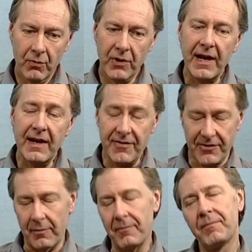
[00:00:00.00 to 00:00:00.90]
when I let
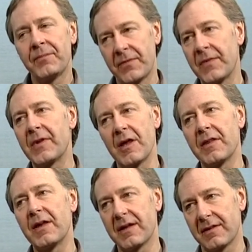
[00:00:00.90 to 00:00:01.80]
them, they,
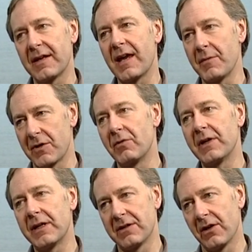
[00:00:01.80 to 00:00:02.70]
they, they get me
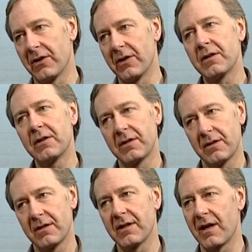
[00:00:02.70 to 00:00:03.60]
really down.
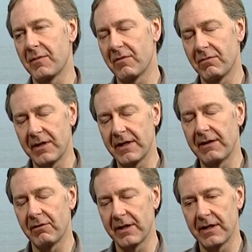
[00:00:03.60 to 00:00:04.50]
Mm. They get me
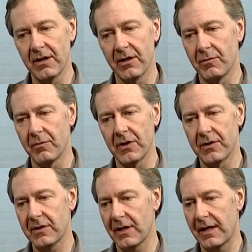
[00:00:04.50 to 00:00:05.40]
really, really down.
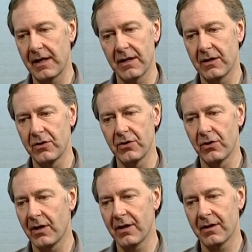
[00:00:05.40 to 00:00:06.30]
But, uh, you know,
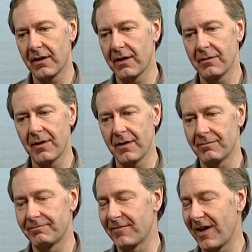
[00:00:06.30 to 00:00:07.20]
I, I, am I'm,
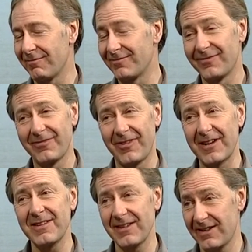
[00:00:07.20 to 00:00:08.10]
I'm
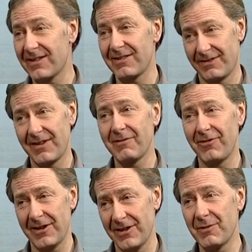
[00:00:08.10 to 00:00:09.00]
fighting these,
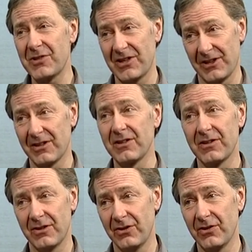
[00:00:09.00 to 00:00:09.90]
fighting them still,
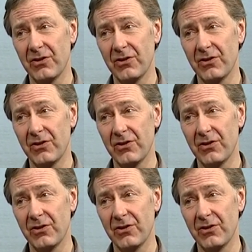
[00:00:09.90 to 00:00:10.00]
you